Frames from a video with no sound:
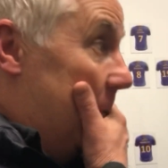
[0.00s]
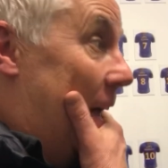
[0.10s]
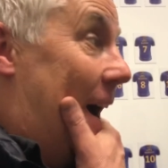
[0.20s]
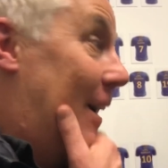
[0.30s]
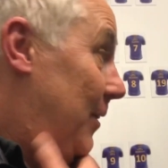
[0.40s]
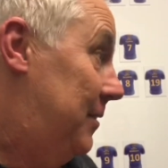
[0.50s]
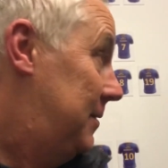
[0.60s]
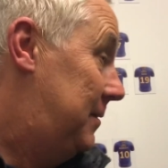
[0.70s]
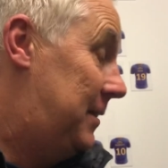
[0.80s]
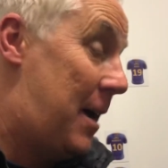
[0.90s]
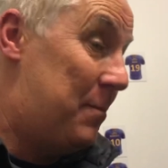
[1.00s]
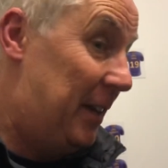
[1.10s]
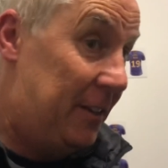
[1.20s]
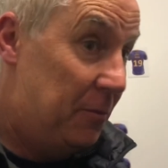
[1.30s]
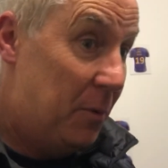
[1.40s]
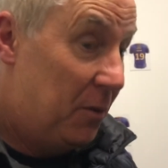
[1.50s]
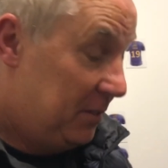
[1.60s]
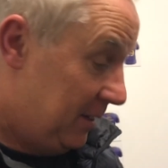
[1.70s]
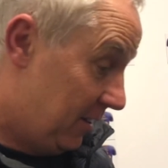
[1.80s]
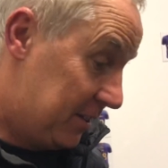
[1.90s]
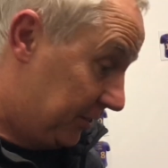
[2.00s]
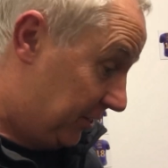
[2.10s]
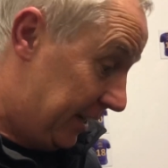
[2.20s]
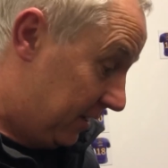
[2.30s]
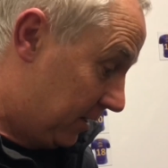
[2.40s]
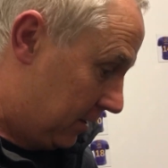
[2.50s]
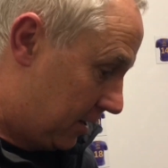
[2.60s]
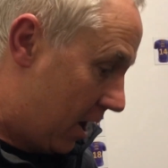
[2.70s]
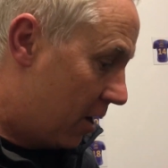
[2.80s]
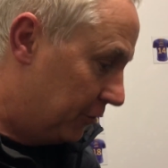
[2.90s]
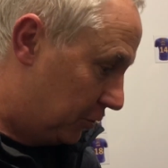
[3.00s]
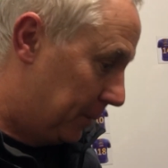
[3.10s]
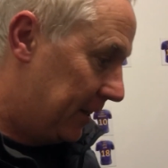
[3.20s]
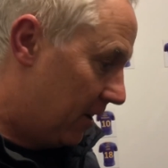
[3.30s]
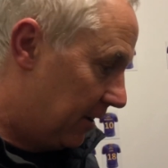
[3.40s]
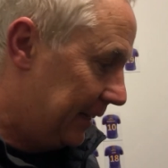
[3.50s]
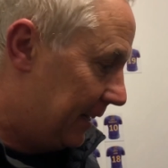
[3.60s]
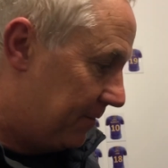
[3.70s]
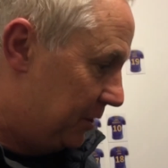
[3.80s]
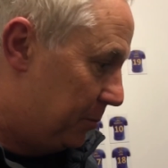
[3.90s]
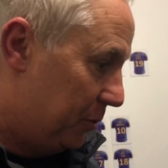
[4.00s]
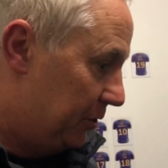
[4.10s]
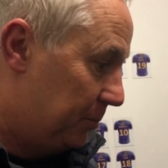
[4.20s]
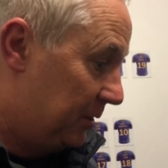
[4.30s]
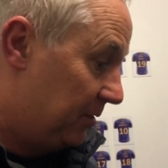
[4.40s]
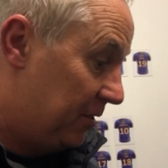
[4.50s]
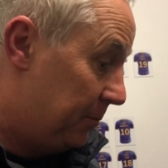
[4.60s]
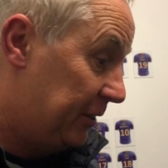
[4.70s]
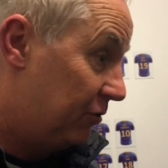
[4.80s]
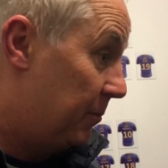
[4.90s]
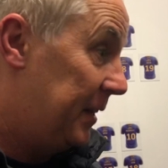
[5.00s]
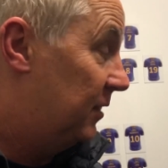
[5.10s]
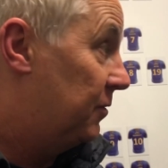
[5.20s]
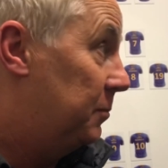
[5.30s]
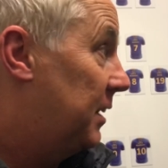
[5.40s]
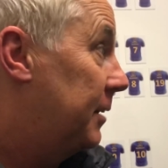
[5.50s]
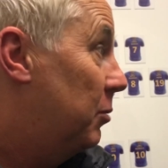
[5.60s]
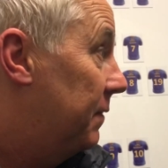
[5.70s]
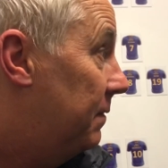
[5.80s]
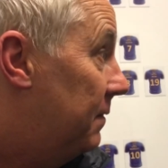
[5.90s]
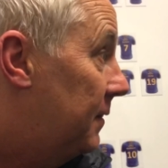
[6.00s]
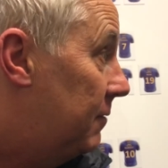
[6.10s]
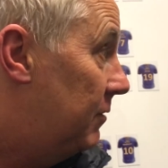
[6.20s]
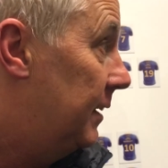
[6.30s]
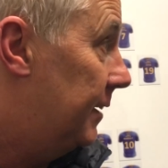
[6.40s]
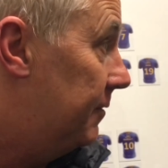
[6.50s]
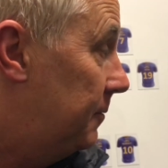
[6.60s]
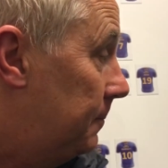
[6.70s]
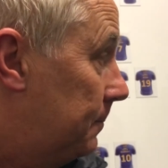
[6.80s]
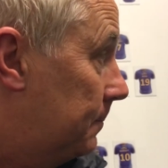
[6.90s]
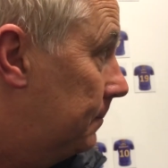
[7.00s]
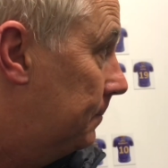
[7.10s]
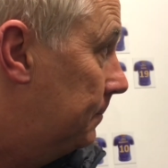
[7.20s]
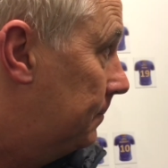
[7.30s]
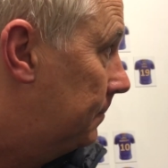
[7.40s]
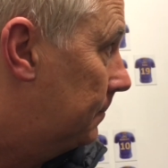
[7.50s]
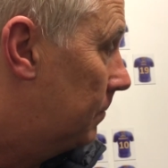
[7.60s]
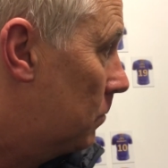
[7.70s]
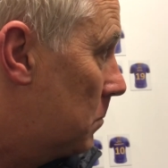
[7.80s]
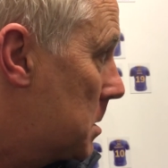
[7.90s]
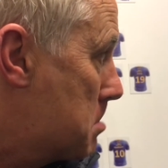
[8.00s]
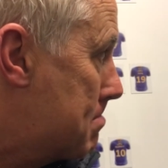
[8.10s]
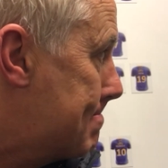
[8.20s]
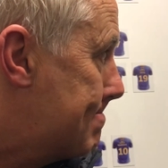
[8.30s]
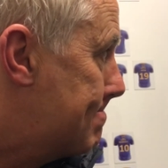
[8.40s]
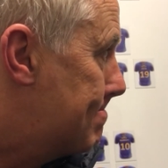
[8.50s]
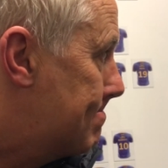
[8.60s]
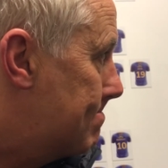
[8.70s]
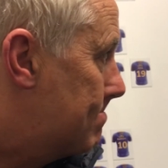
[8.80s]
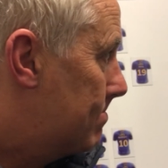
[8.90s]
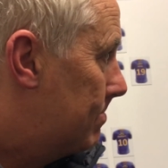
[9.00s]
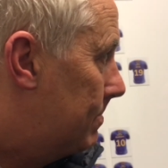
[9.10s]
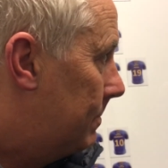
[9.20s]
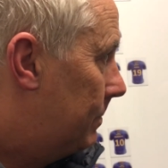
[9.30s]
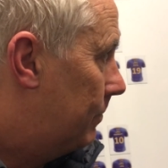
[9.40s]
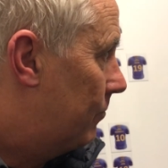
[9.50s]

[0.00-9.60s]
Nah, unbelievable. And like I said, I can't speak highly enough of the boys because they've been tremendous from day one. Really have. If someone had said to you, you'll have 50 points by the first... I